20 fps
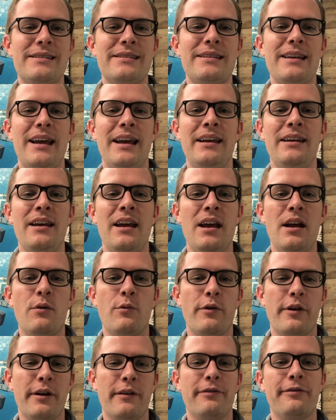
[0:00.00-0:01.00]
site,
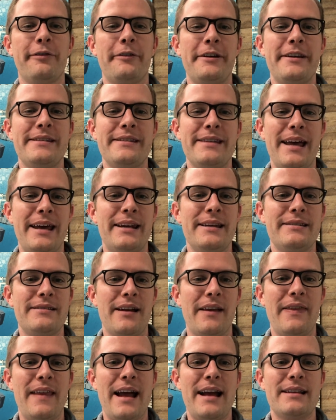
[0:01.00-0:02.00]
we're going to freeze edits
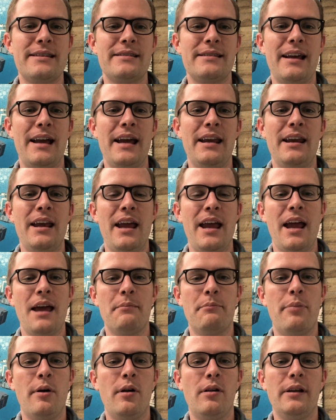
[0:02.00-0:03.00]
on that site
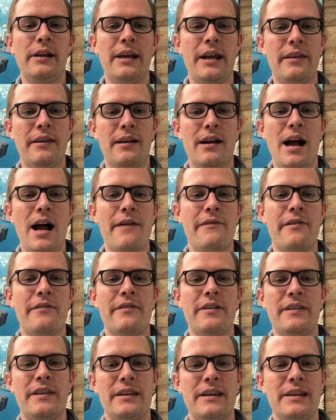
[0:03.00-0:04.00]
and pull anything off of
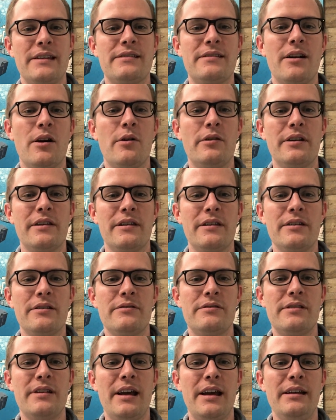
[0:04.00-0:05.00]
it that needs to go into the
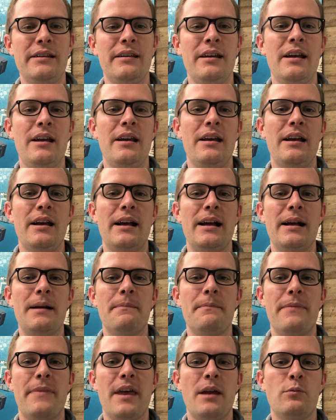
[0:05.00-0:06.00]
new site.
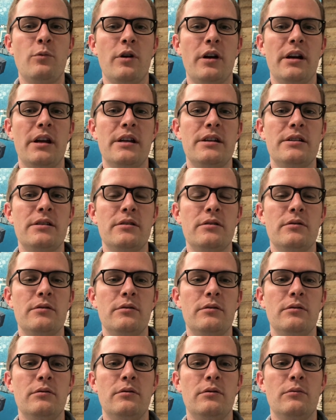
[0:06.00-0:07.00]
Then we're going
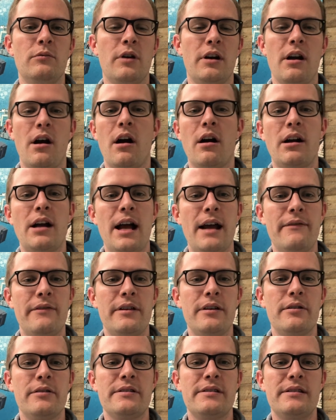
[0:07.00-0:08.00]
to archive
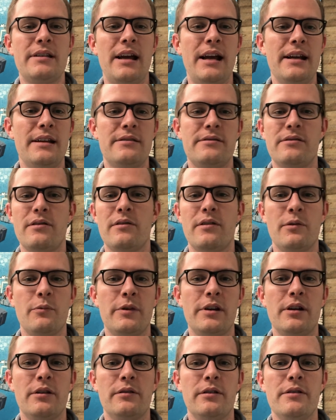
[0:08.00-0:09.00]
the old site so that
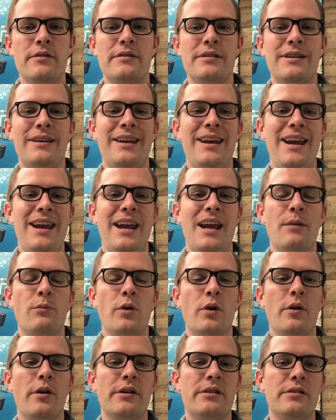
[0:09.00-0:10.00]
we don't lose it, and
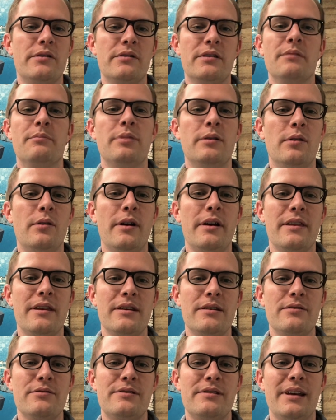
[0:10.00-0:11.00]
we're going to deploy the
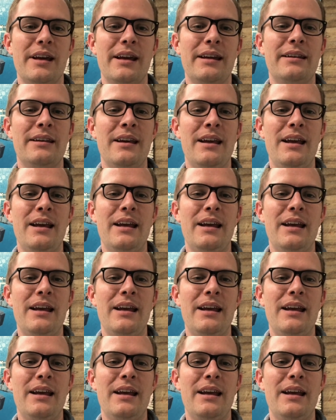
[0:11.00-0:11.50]
new site.